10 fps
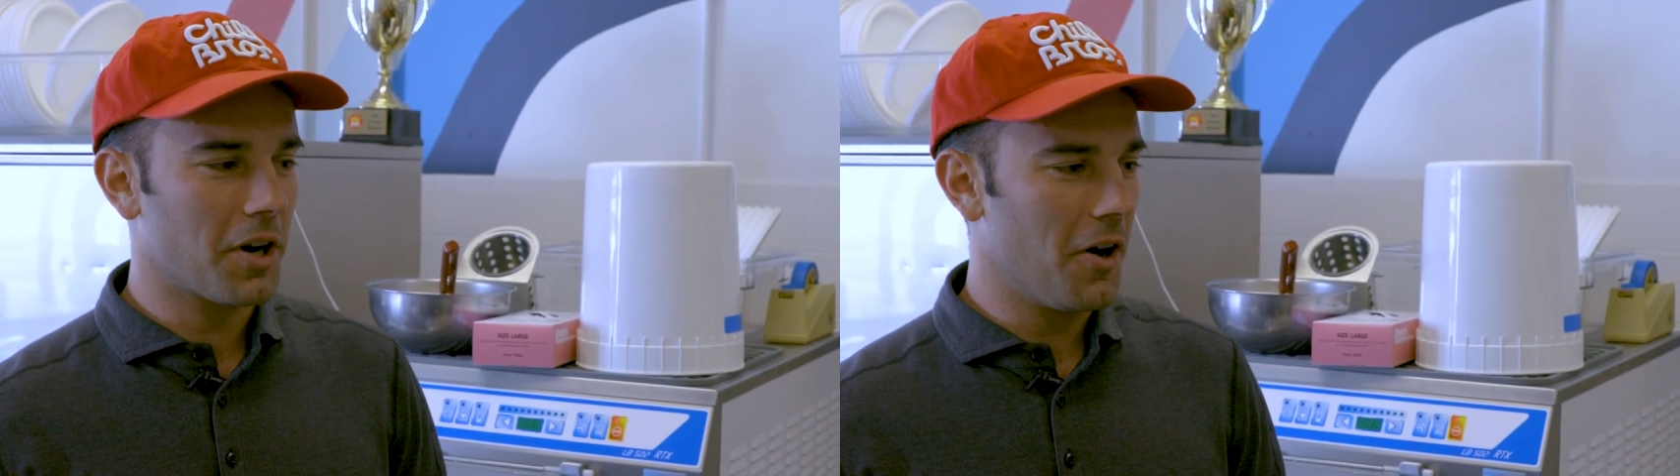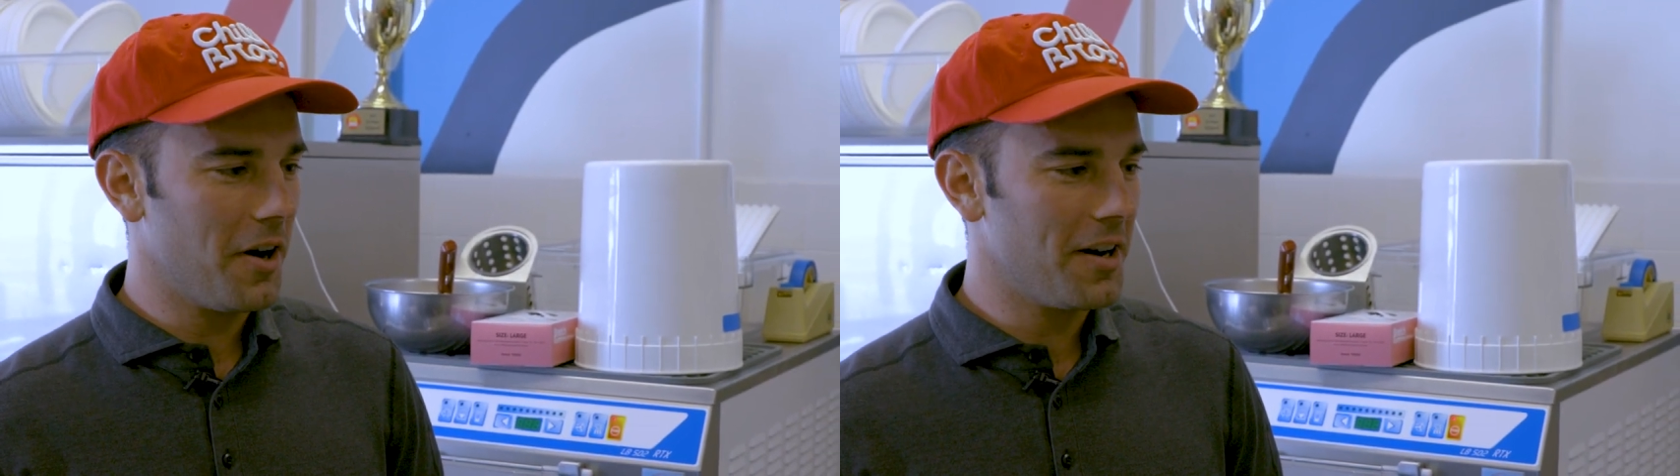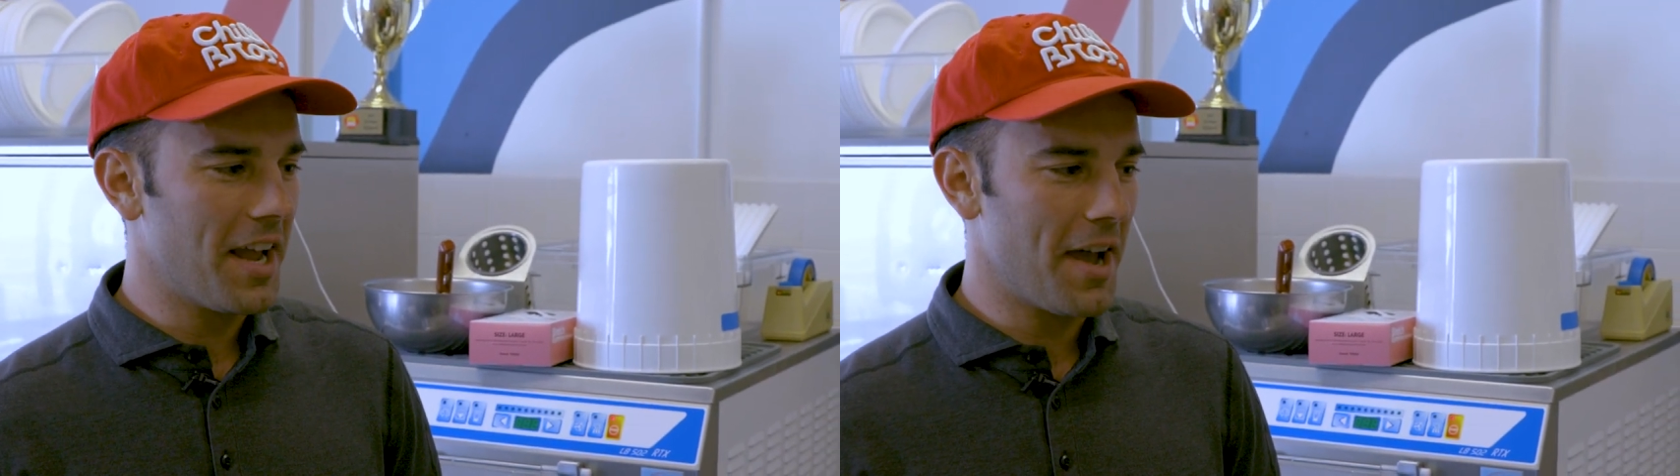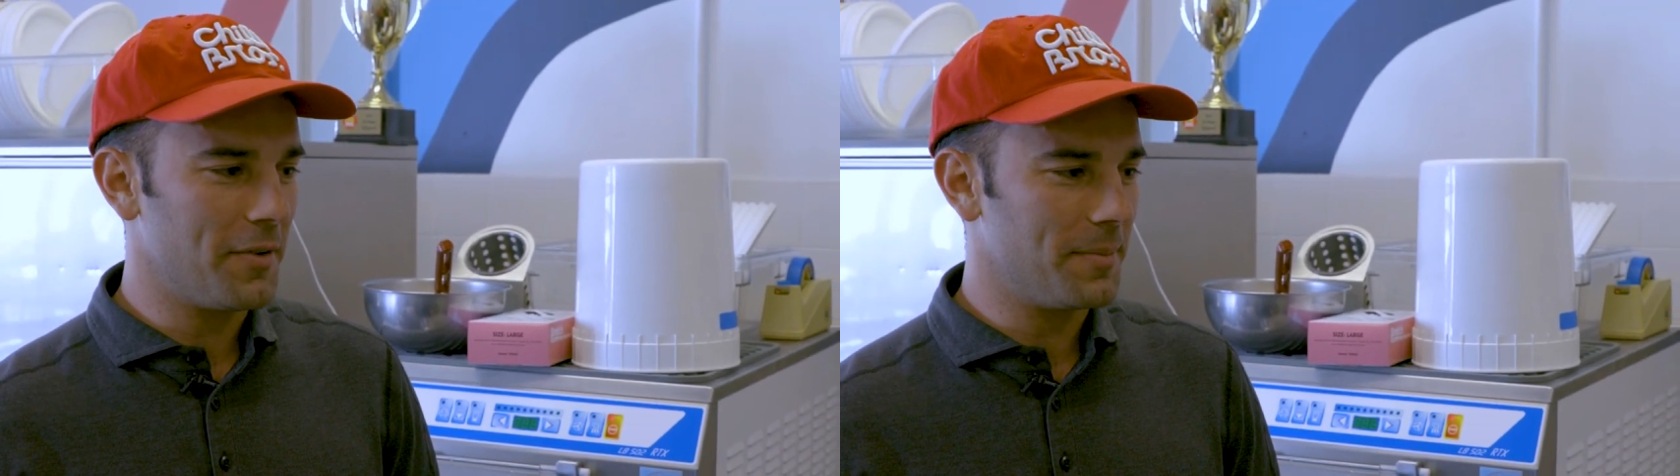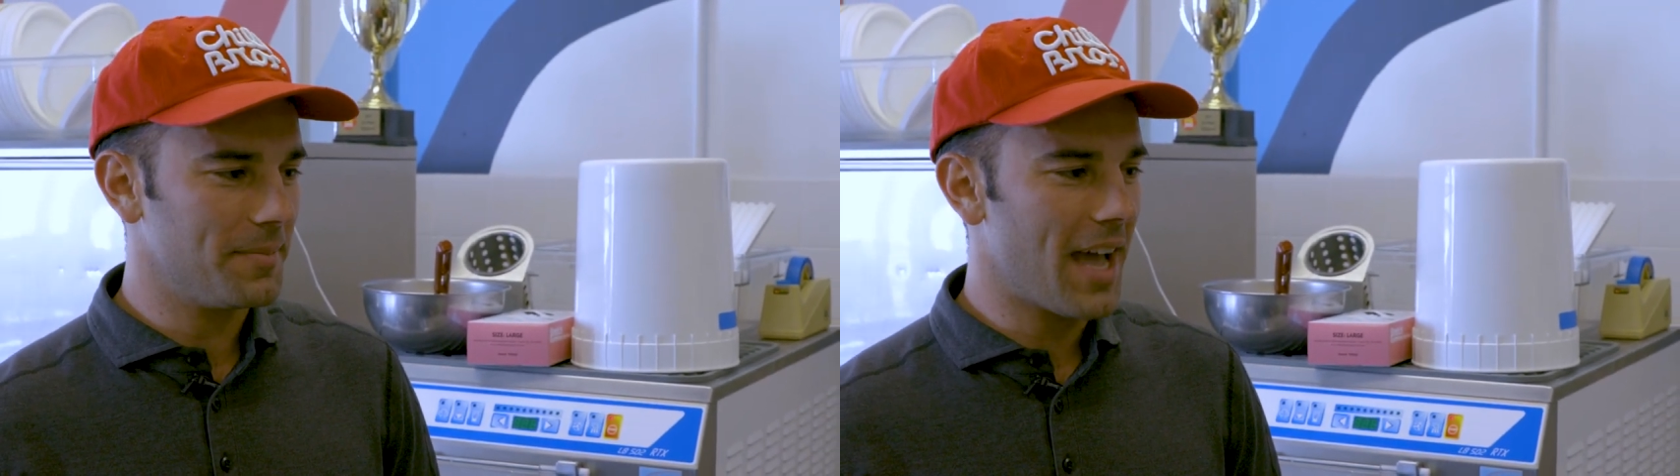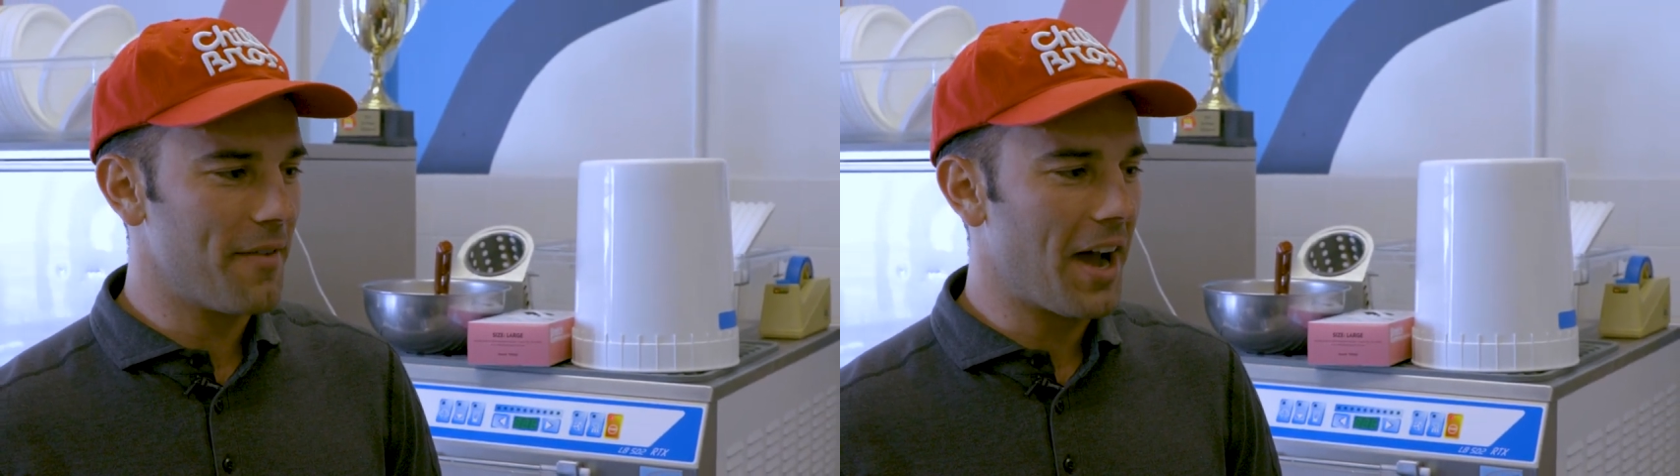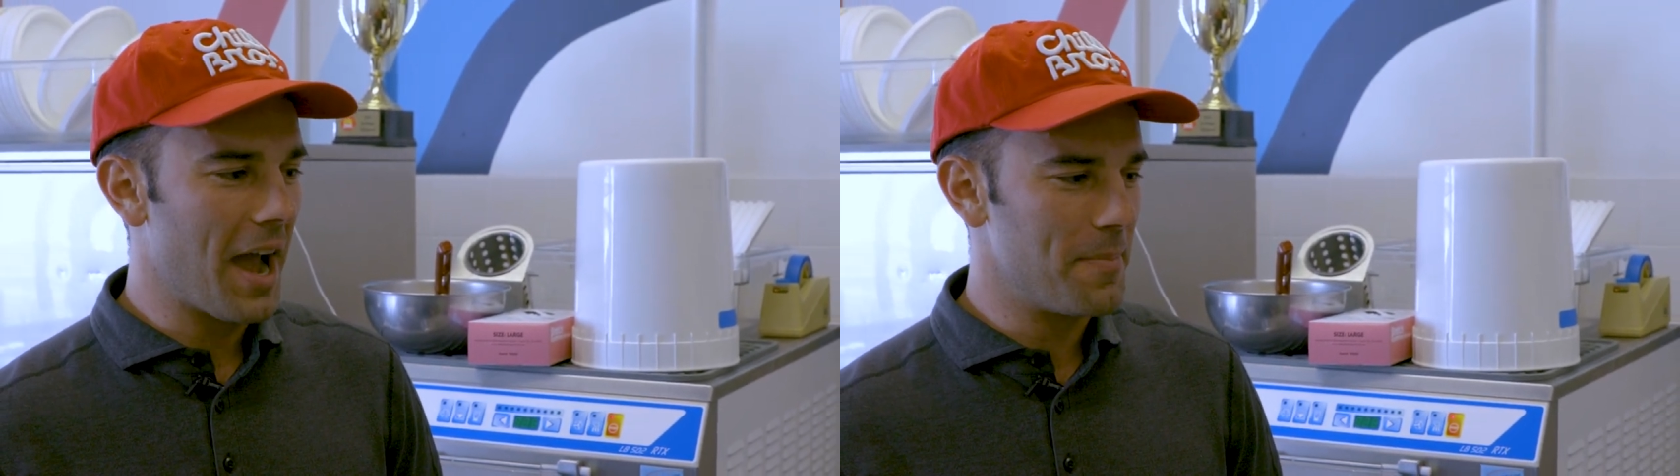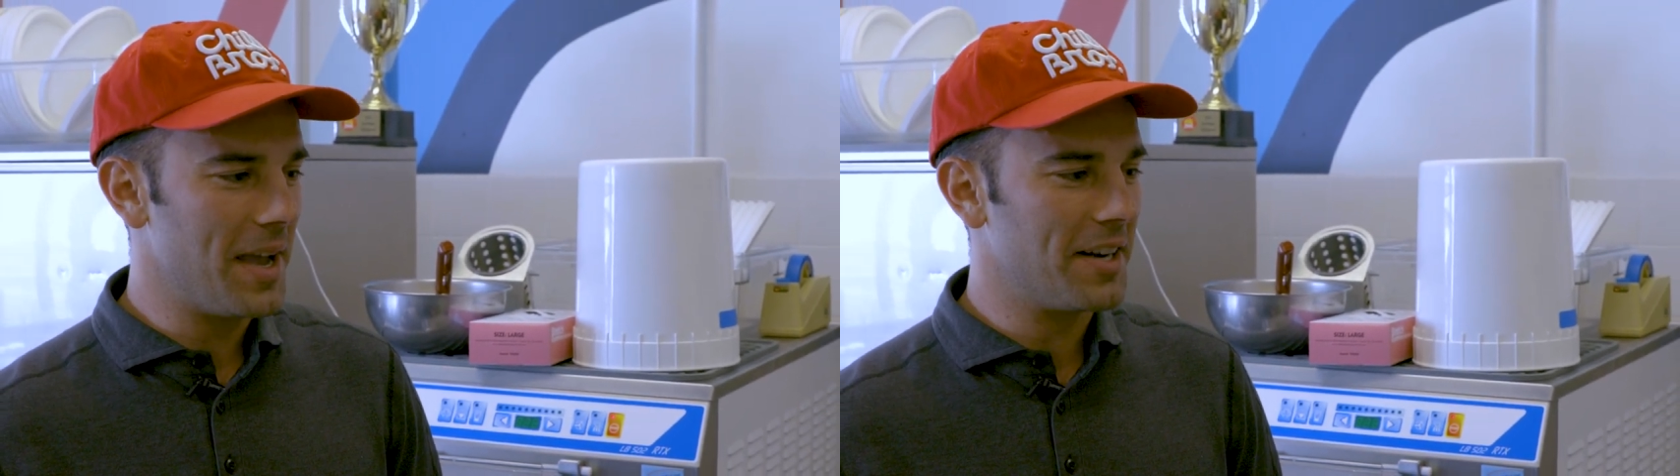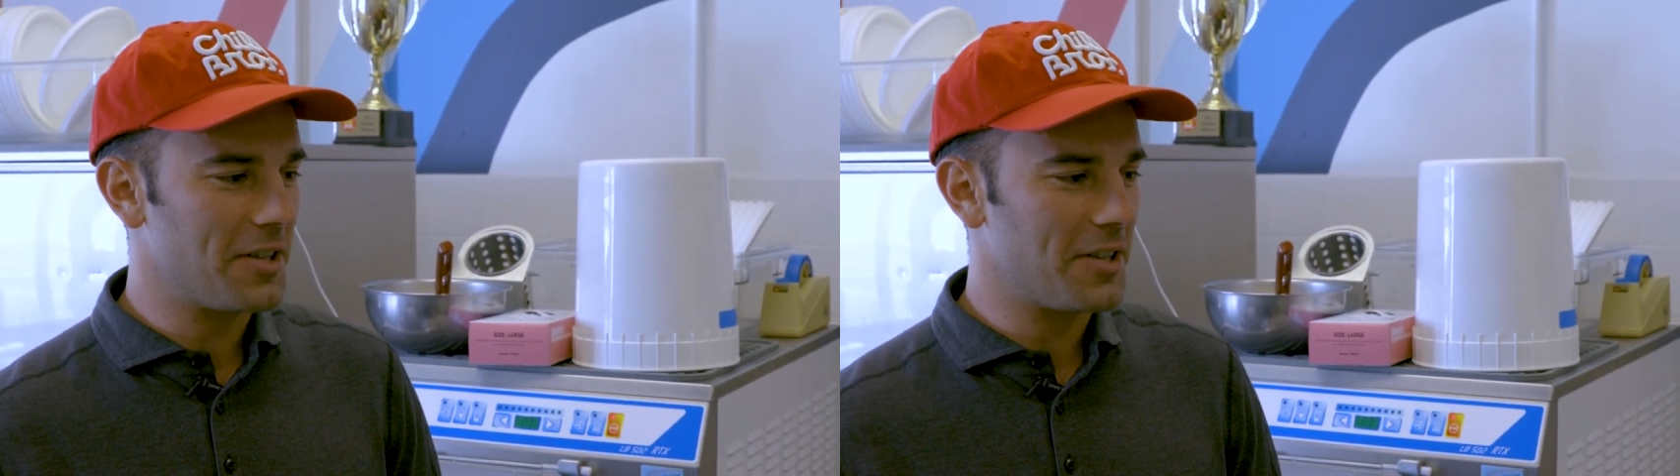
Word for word: hard and have a have a high pain